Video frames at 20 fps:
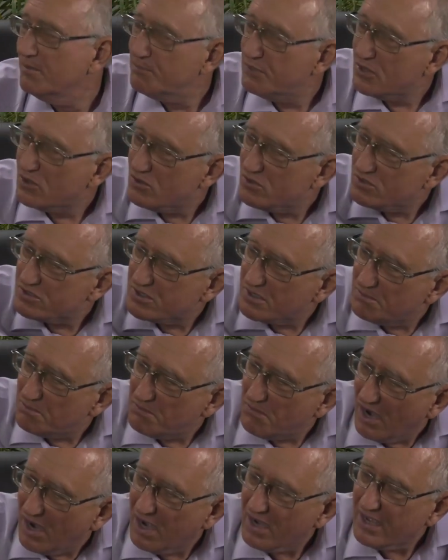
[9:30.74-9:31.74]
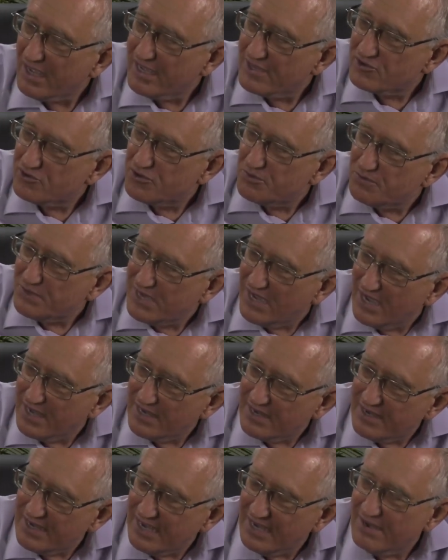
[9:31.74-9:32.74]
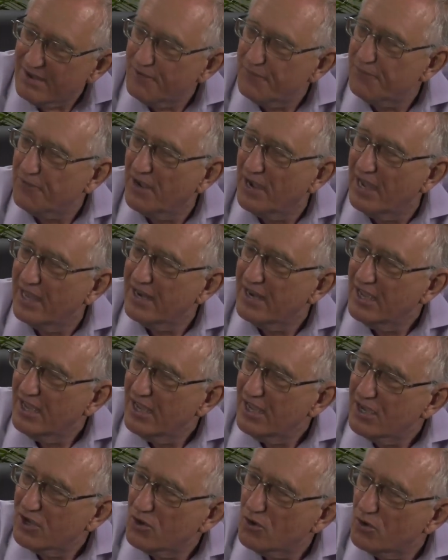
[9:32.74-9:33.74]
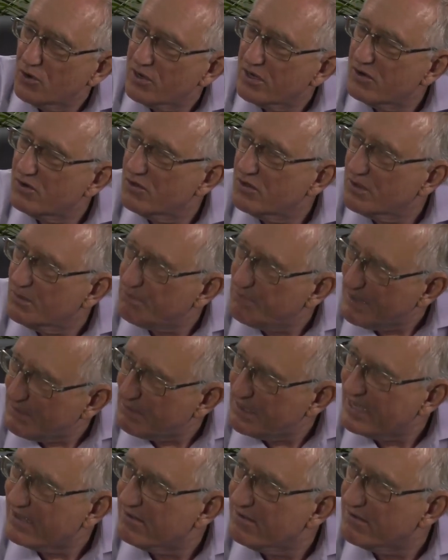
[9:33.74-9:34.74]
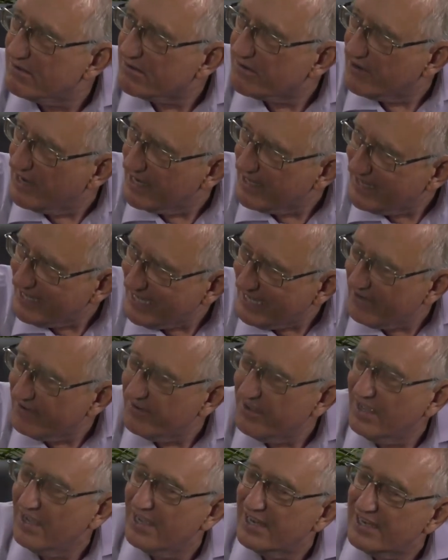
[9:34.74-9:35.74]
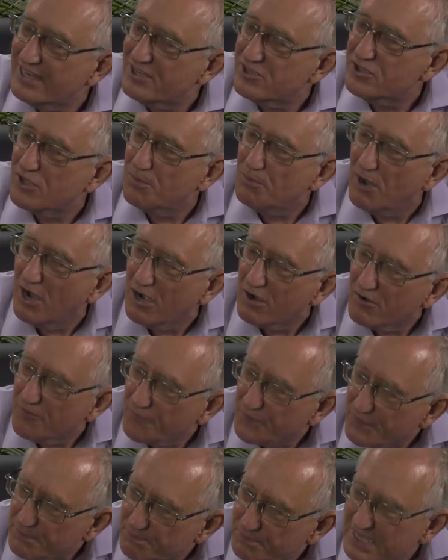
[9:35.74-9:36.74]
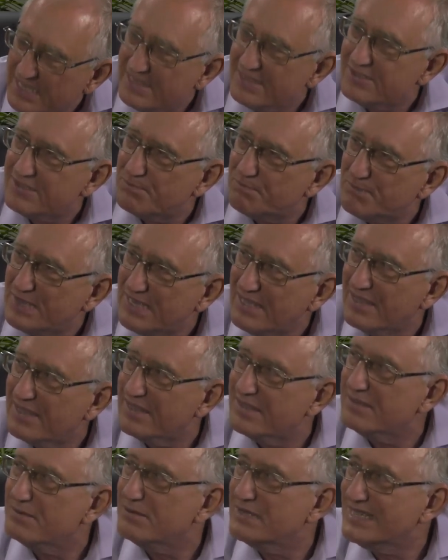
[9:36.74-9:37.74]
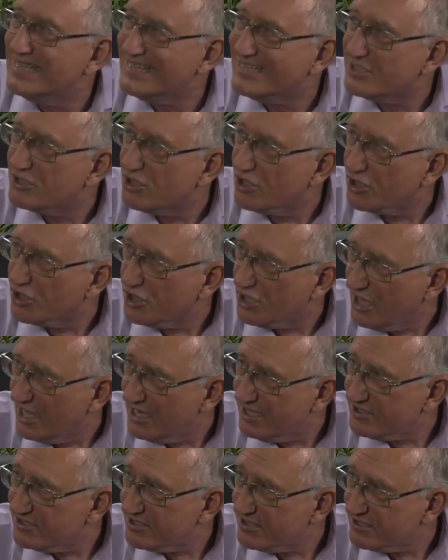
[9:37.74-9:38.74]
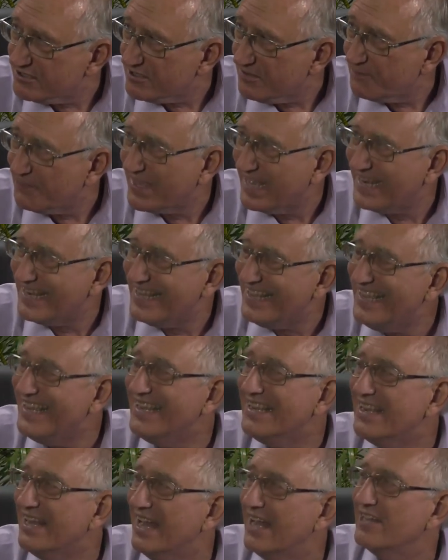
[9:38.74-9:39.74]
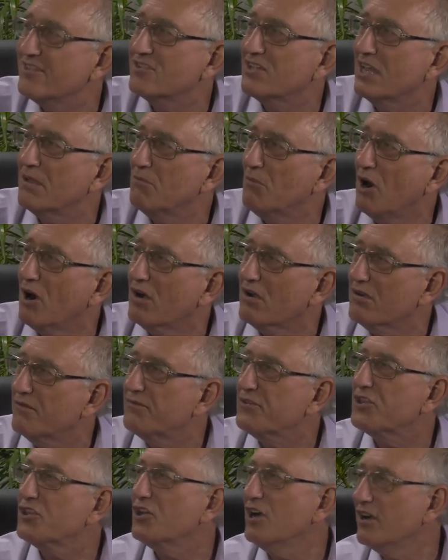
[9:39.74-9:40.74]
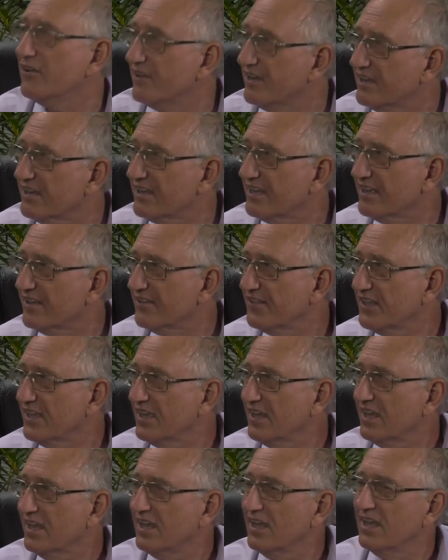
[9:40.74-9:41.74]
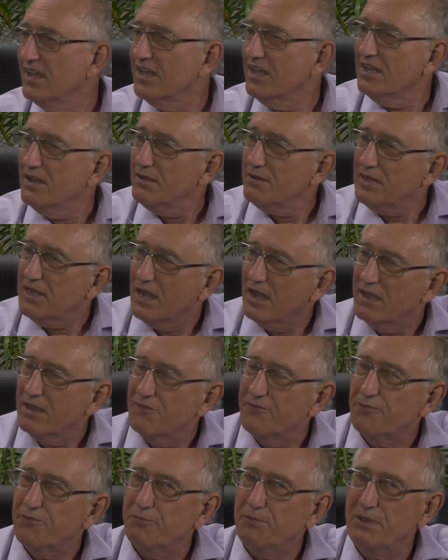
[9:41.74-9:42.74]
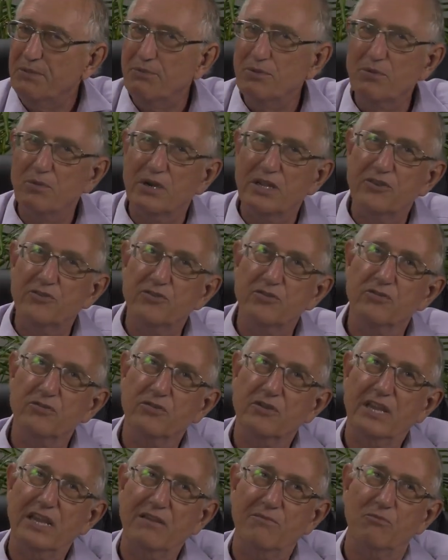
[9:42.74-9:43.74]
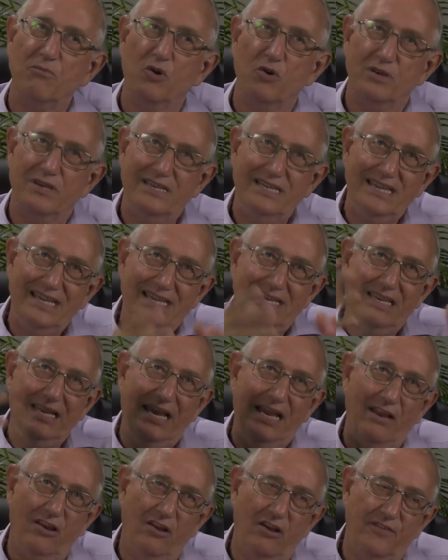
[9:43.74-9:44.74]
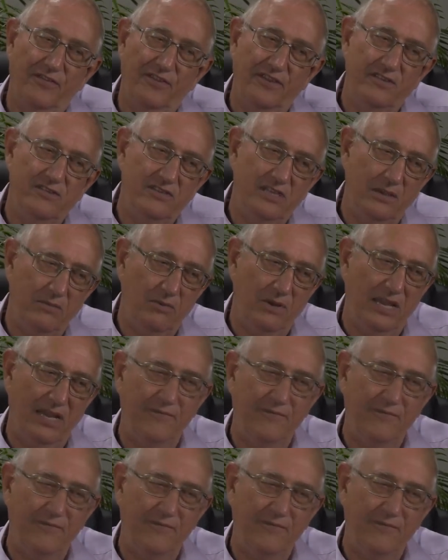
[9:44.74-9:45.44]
because the mark has to be identified according to the biblical criteria. It is the mark of the beast. Beast is Catholicism, and it has a mark of authority. Now, if people want to get more detail on this, they will